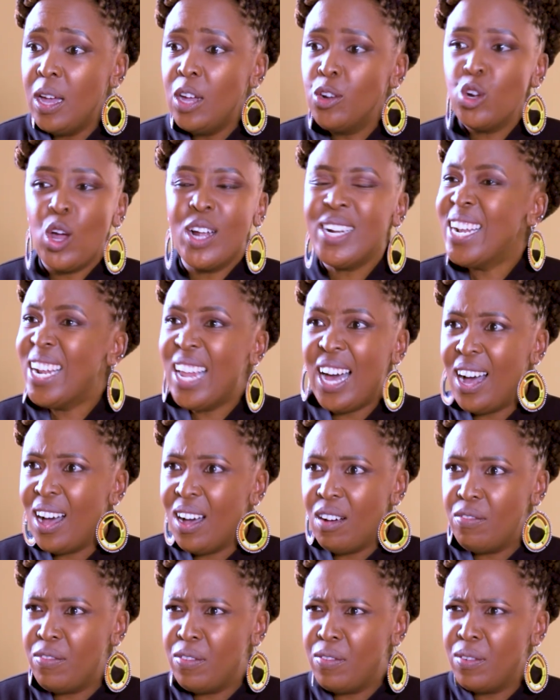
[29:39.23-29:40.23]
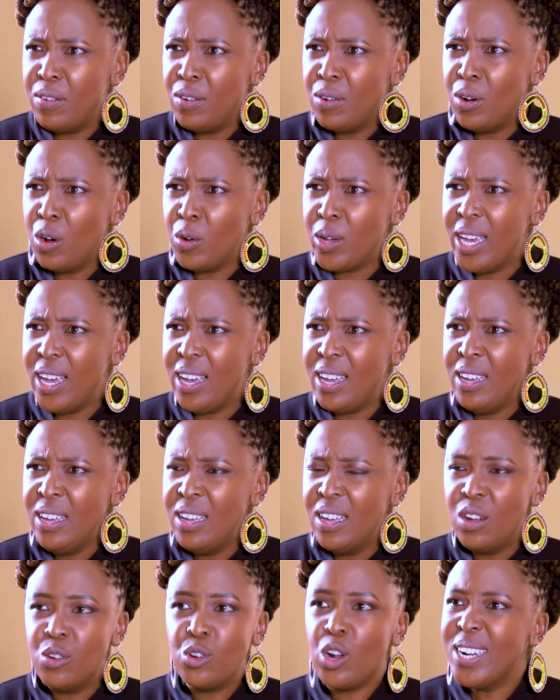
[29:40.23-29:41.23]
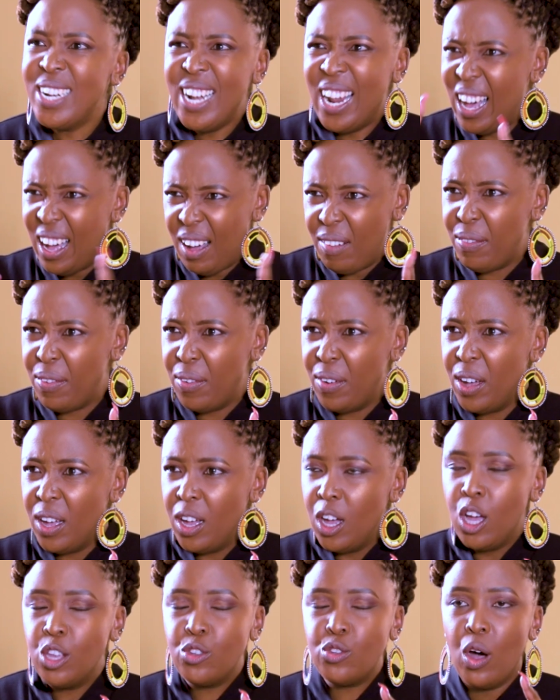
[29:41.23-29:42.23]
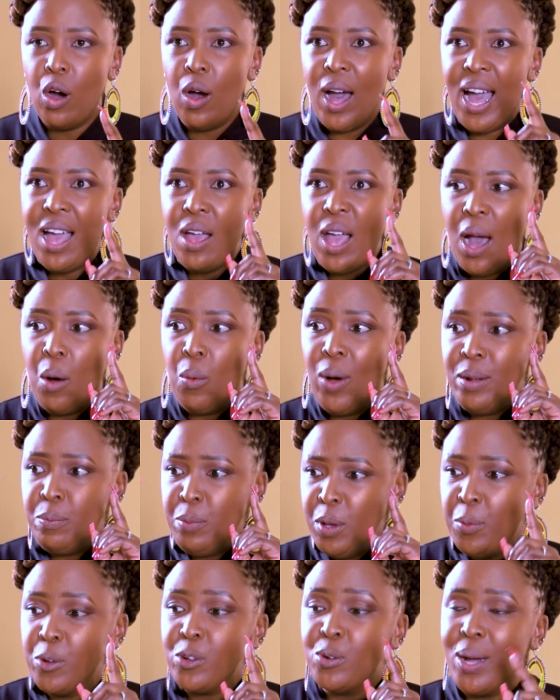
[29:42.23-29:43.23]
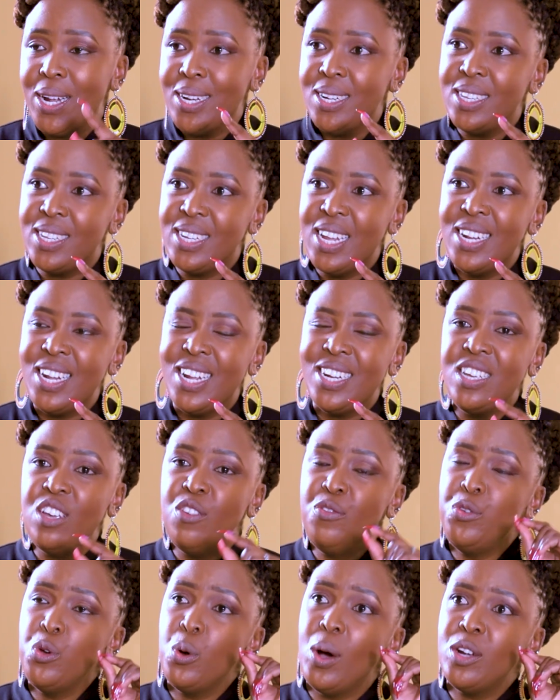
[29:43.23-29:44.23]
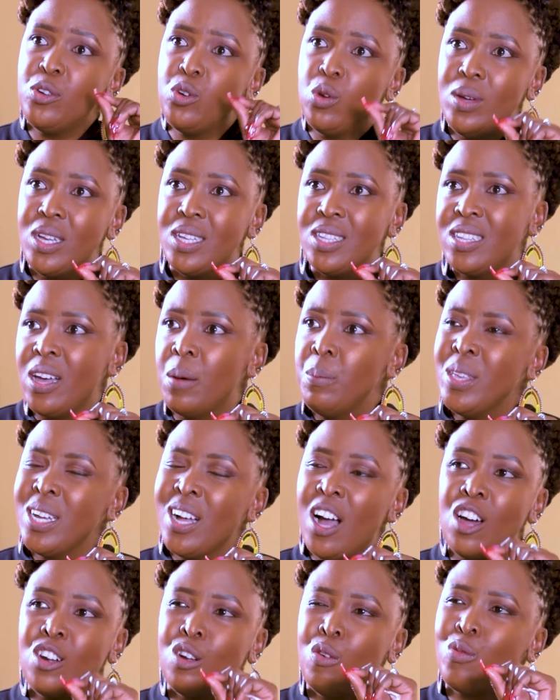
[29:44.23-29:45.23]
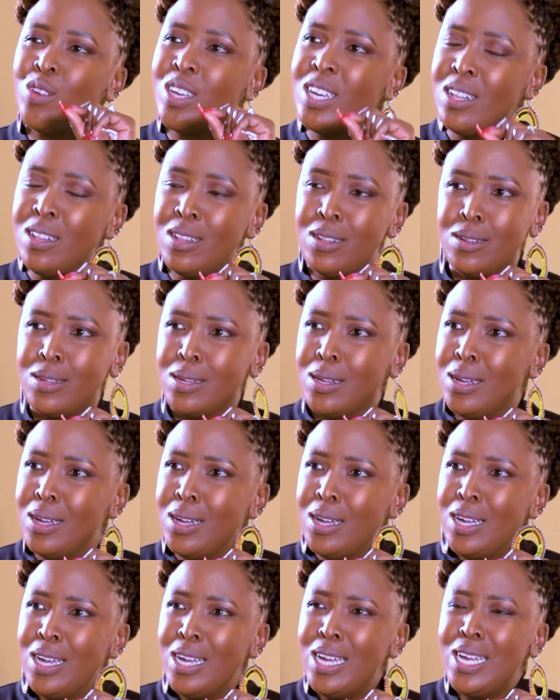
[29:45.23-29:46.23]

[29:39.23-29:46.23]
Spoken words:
Not love, okay? Not love. So I want people to understand that if you are doing something out of guilt,